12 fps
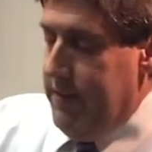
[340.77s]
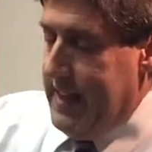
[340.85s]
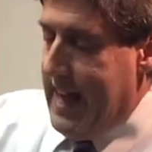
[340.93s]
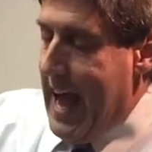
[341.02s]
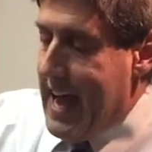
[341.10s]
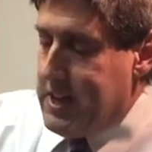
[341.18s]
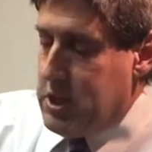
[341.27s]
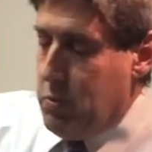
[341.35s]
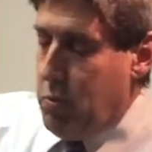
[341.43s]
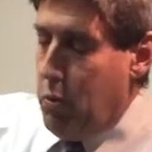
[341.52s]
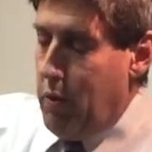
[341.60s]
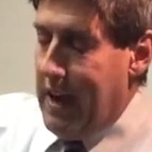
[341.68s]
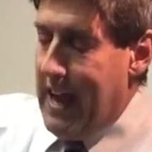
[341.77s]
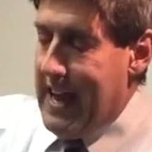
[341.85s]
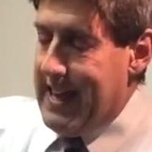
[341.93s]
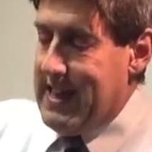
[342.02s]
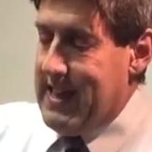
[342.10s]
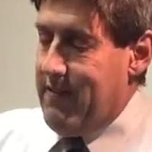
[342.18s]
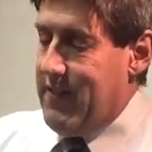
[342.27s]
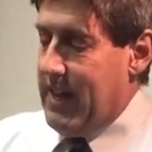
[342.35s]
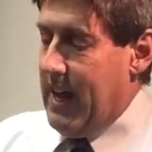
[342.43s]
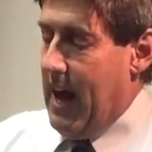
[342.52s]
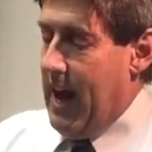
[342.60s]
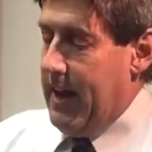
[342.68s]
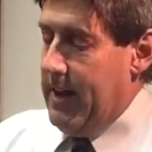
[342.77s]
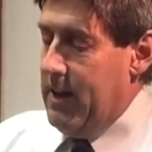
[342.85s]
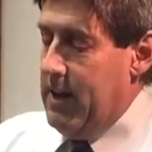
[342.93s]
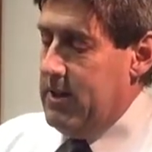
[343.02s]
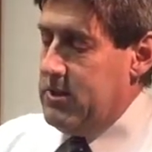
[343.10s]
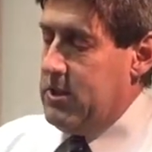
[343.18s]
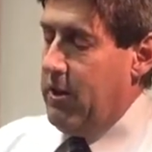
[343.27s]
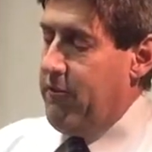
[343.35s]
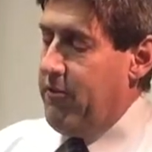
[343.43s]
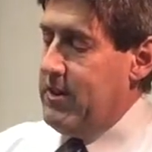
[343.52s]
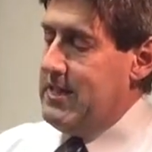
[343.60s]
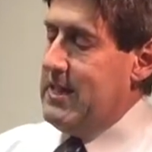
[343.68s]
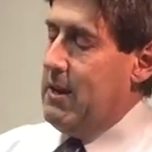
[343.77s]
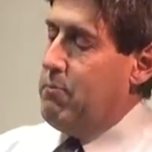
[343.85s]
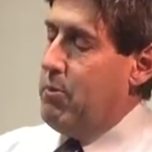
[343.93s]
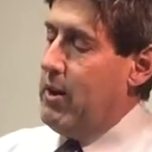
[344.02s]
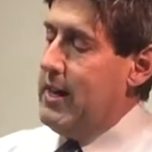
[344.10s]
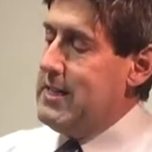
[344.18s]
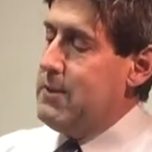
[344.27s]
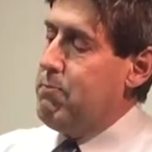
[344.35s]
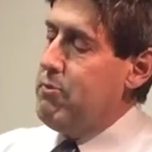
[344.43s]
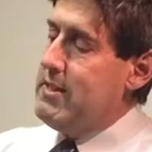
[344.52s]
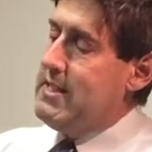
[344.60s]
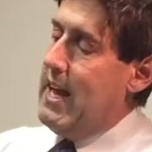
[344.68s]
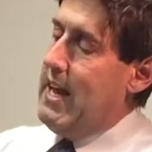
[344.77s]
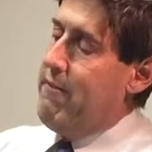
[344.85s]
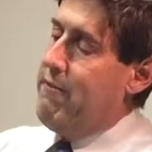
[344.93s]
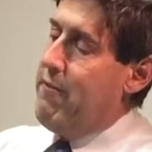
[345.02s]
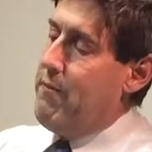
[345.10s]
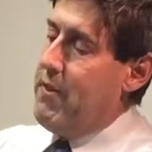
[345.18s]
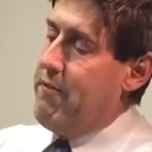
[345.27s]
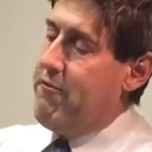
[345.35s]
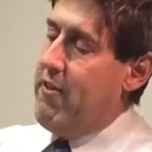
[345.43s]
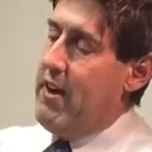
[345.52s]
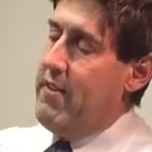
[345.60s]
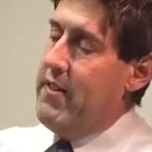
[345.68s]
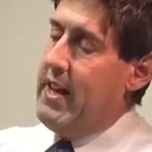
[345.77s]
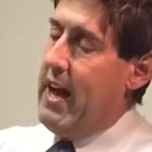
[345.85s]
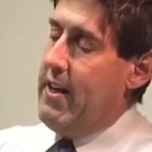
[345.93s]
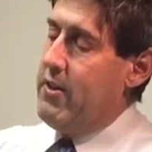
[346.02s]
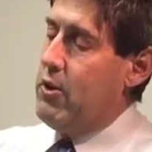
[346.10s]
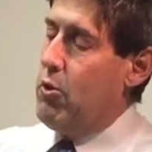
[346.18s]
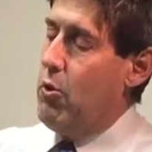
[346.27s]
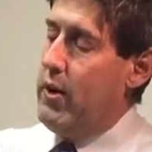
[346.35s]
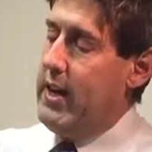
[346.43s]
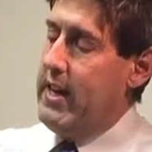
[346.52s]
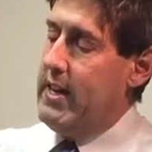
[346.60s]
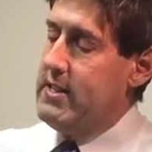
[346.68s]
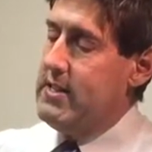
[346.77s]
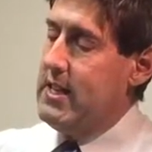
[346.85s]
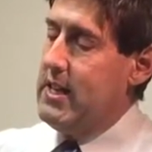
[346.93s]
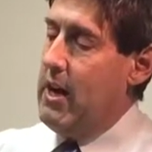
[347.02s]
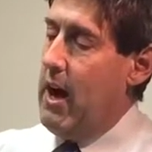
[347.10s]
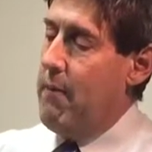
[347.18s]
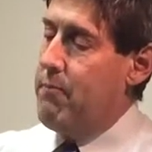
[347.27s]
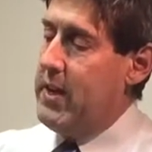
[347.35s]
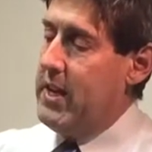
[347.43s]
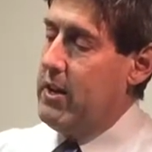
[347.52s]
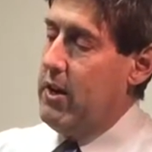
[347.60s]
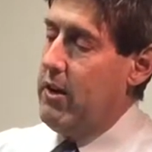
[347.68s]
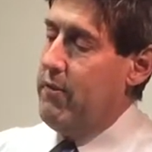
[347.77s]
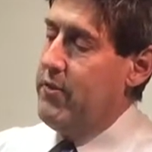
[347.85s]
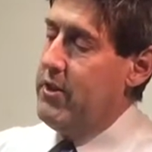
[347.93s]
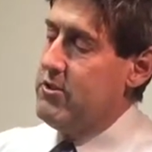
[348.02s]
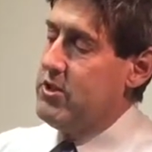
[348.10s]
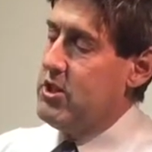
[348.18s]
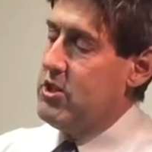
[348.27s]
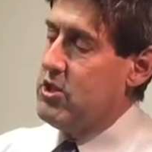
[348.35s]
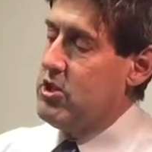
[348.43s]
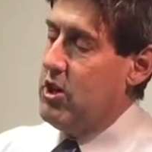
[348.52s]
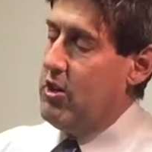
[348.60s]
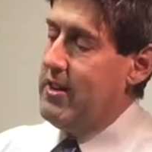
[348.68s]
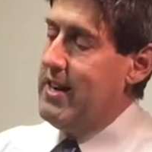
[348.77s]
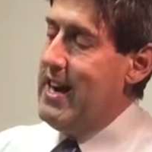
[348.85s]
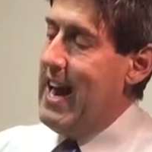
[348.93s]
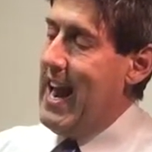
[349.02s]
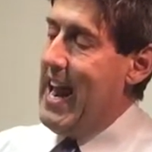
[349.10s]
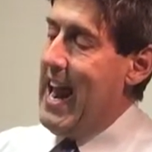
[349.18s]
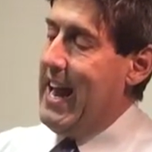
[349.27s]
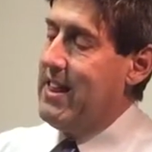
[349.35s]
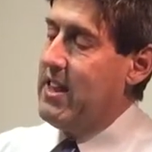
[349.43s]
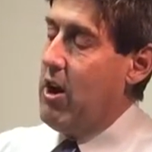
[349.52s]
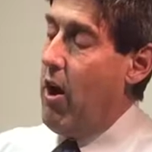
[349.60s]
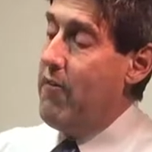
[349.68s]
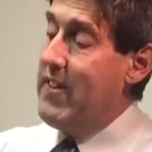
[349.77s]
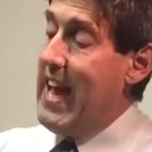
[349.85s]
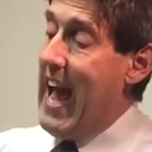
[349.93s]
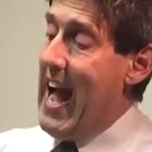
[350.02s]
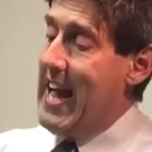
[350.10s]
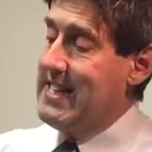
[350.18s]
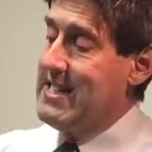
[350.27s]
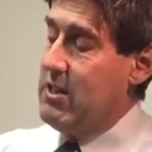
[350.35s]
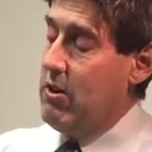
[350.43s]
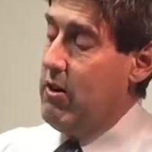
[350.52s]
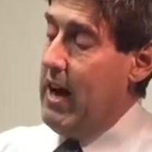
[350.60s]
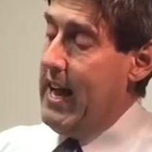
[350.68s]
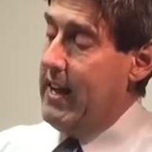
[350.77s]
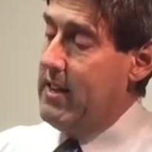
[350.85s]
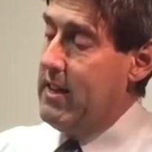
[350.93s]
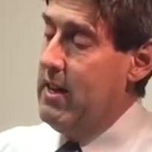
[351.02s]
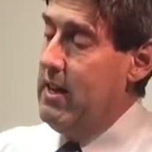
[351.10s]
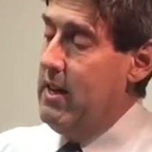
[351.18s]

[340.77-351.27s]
the actual length of the eye. So for example, let's pretend from the front of the eye, the cornea, to the optic nerve, there's a certain length called the axial length.